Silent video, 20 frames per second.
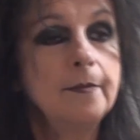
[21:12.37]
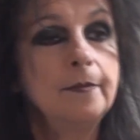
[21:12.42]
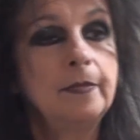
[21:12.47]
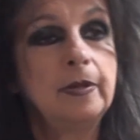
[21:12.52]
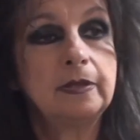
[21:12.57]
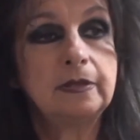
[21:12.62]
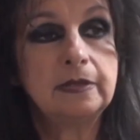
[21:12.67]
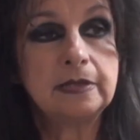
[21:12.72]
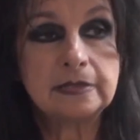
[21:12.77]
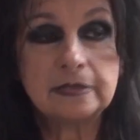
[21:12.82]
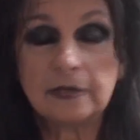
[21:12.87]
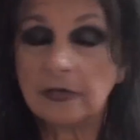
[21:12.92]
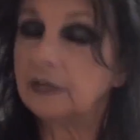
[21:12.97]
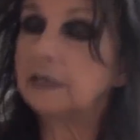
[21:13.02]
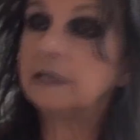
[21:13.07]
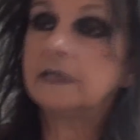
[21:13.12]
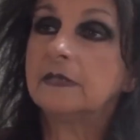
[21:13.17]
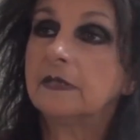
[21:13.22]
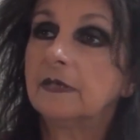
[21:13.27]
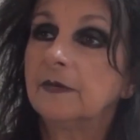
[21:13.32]
but it's
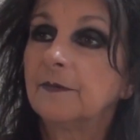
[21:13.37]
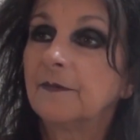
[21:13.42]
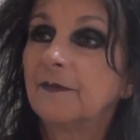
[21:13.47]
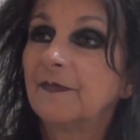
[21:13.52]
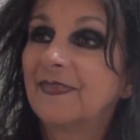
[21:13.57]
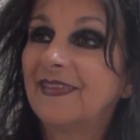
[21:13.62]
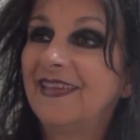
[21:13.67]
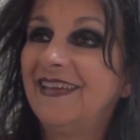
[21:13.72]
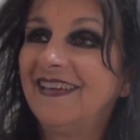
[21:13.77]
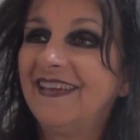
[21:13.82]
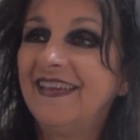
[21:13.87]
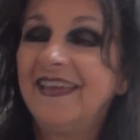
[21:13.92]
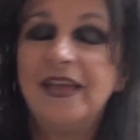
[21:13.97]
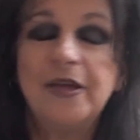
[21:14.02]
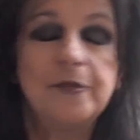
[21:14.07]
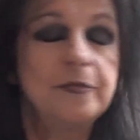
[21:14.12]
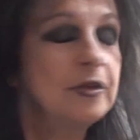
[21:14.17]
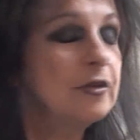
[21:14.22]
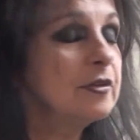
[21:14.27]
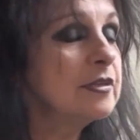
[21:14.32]
not easy.
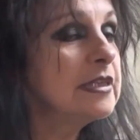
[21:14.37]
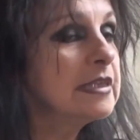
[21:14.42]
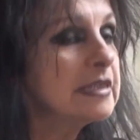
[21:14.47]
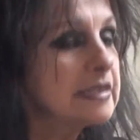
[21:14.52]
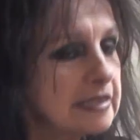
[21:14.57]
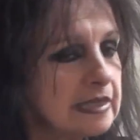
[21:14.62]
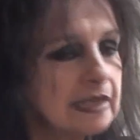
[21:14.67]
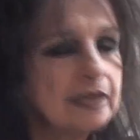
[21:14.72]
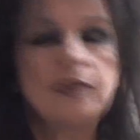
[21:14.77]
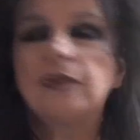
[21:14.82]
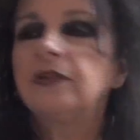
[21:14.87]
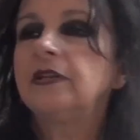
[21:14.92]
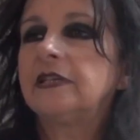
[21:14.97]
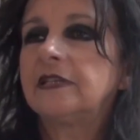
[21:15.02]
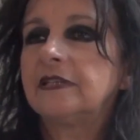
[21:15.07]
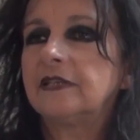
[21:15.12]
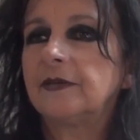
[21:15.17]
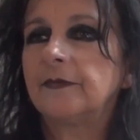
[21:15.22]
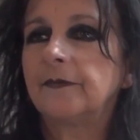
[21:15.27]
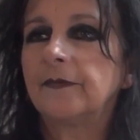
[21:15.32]
Because it's still not
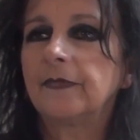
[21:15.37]
easy.